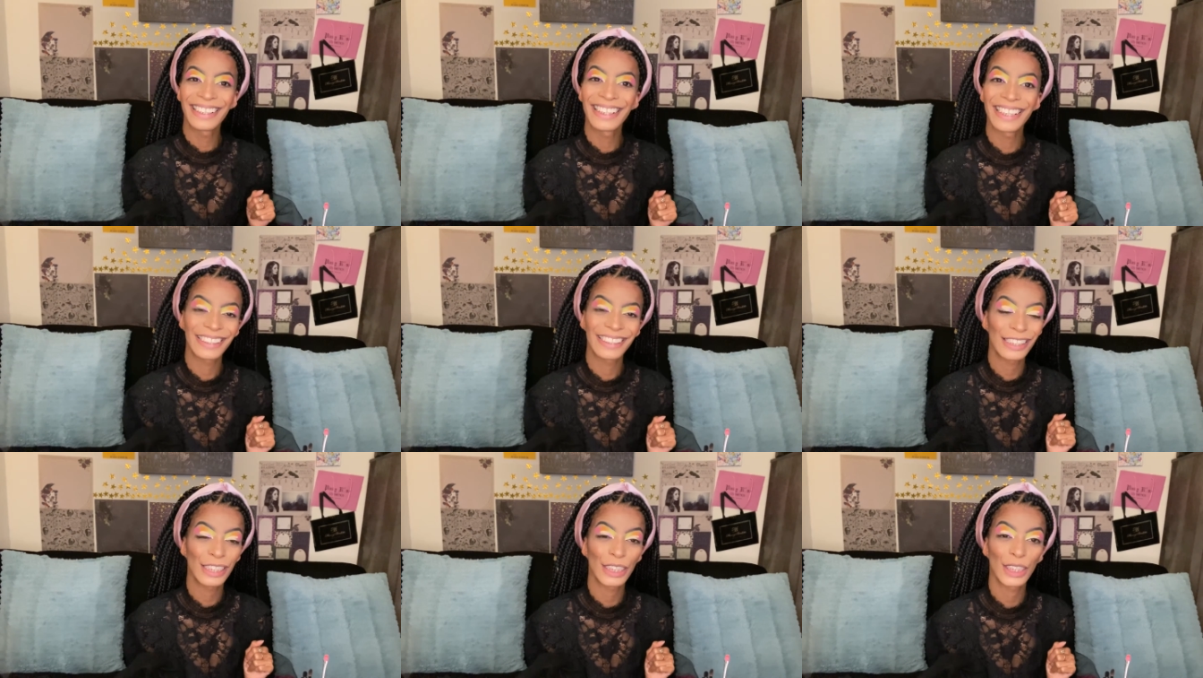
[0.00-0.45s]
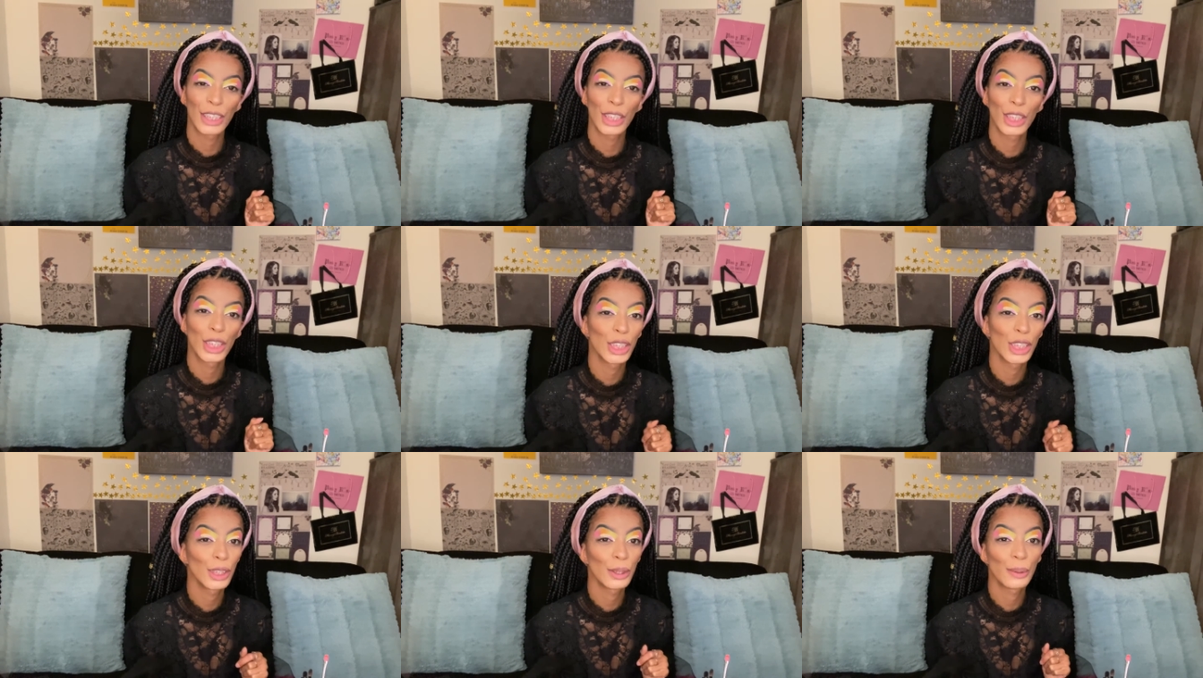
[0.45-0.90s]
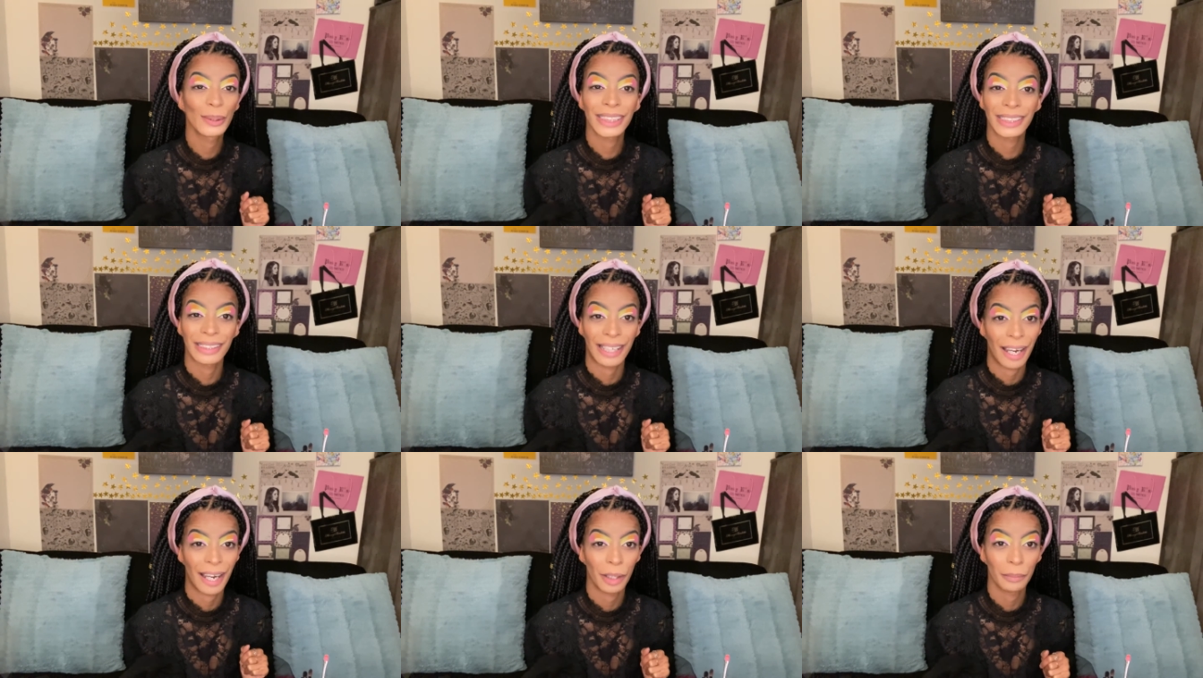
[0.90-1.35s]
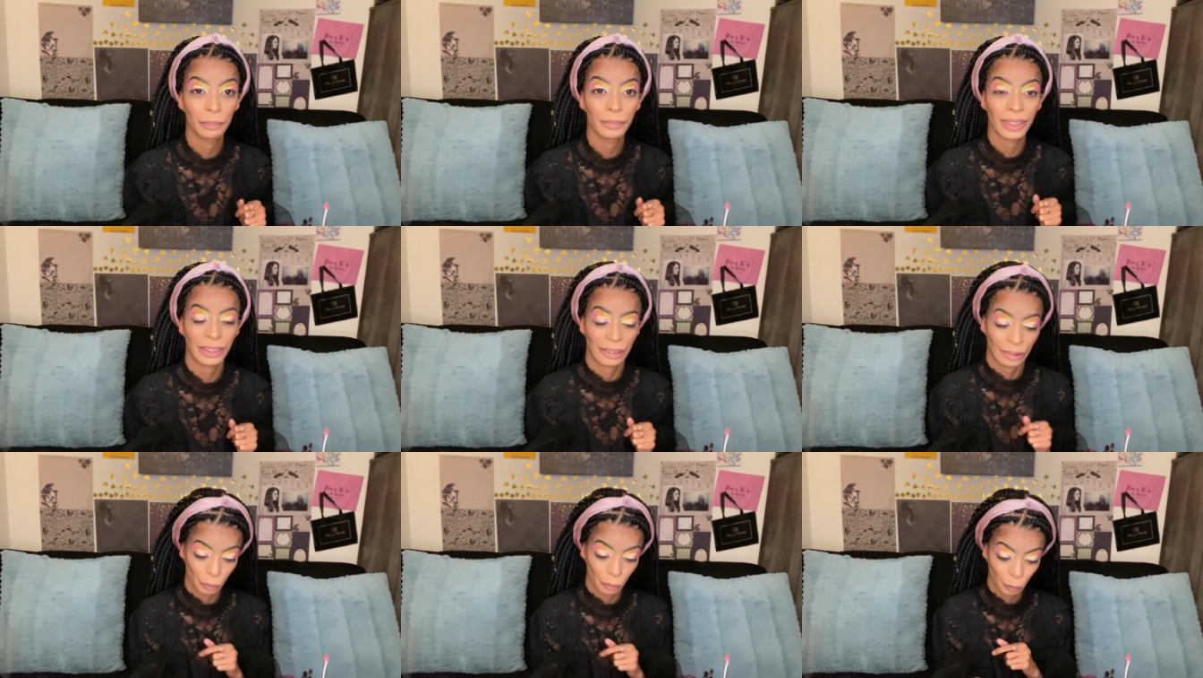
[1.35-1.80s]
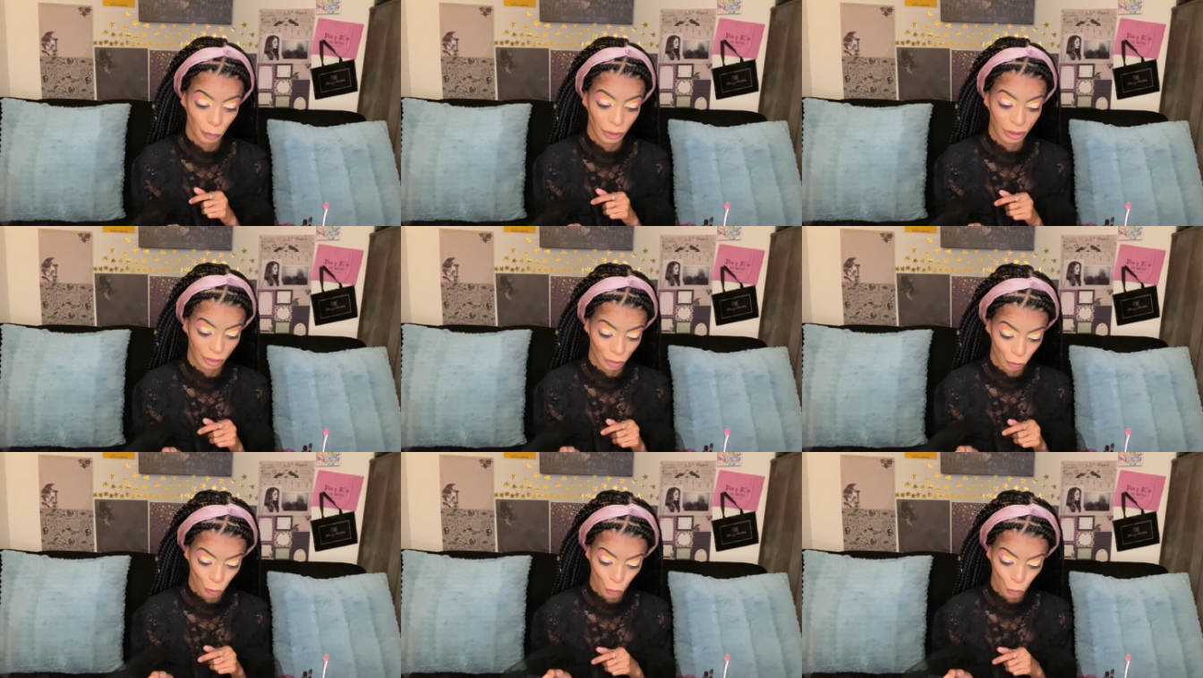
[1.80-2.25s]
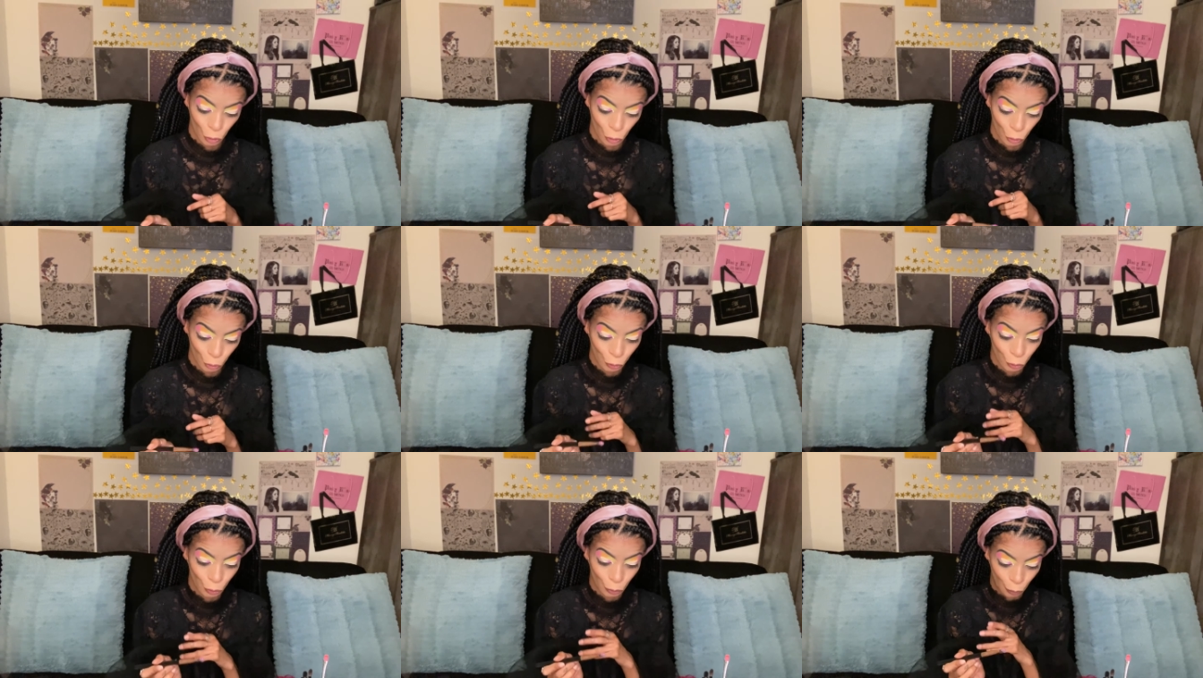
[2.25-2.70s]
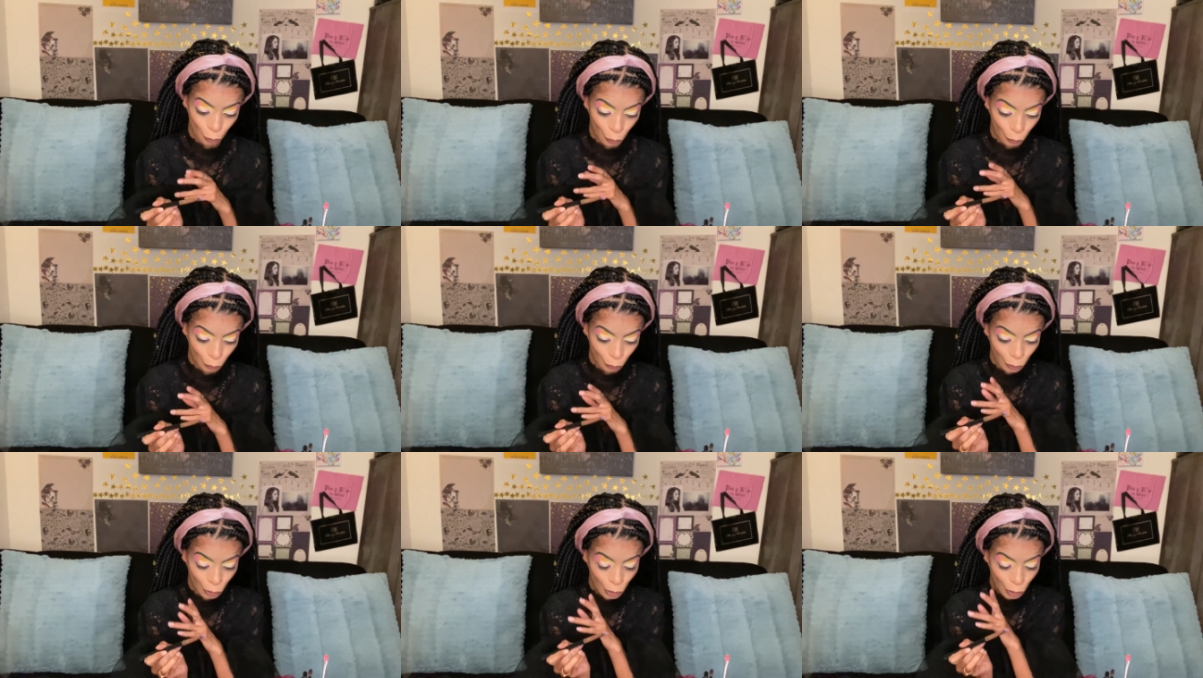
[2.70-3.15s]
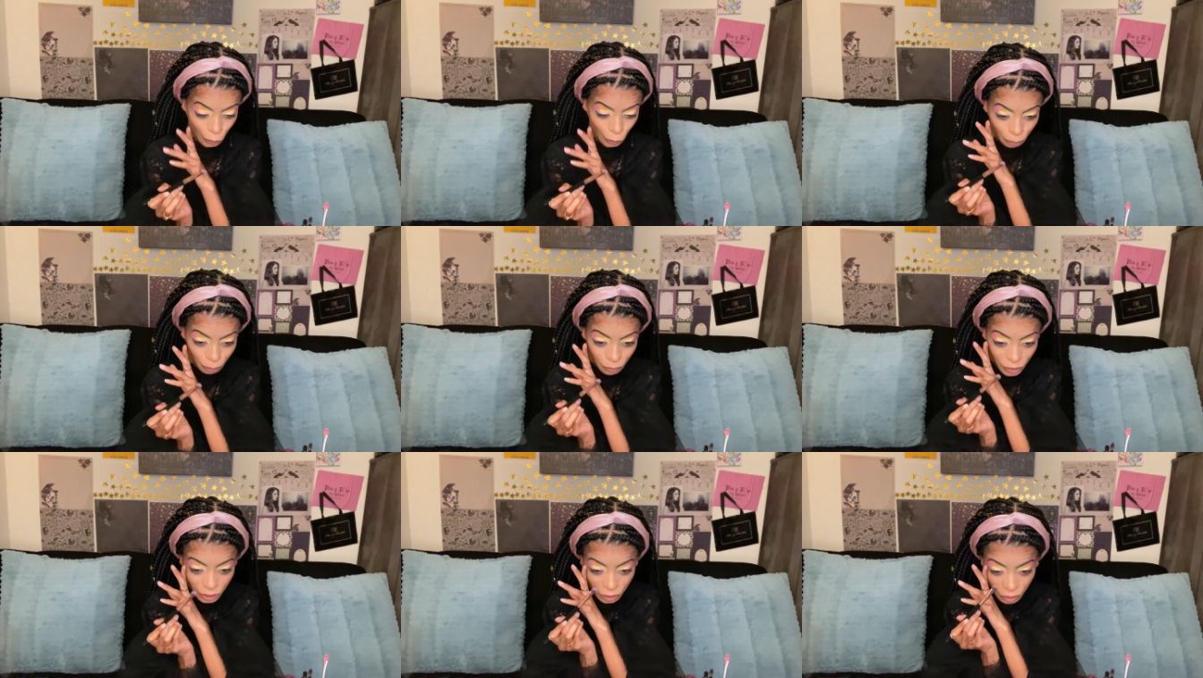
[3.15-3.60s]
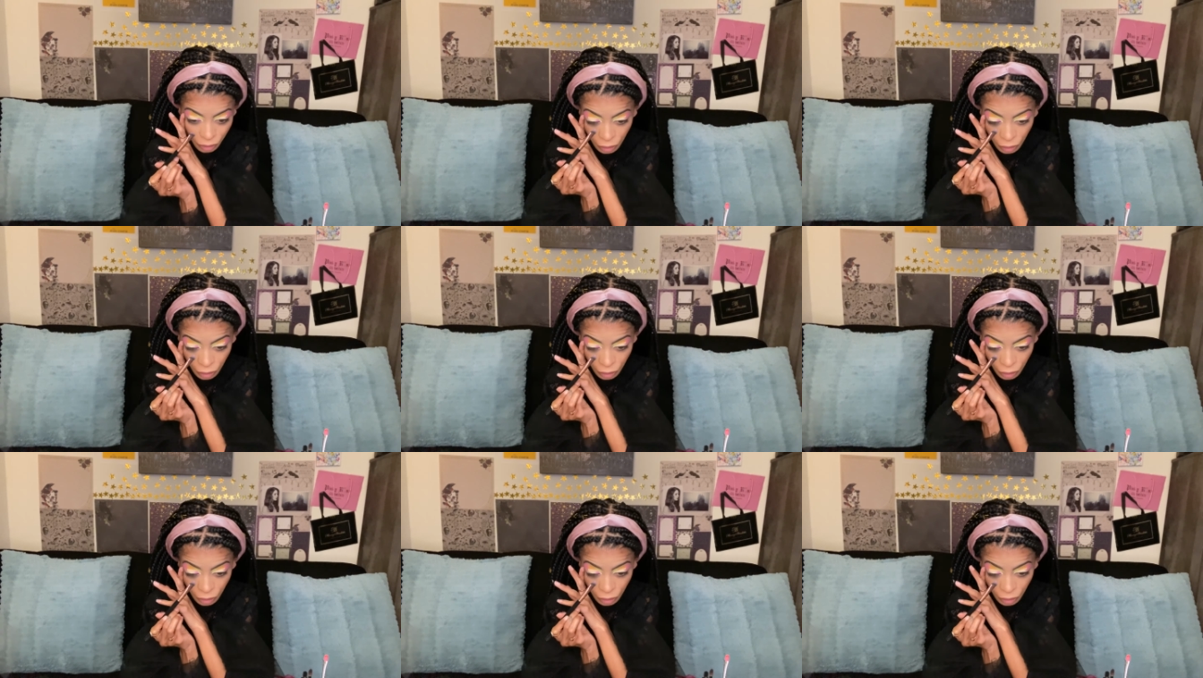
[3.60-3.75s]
Nikki, you snapped with the duochromes.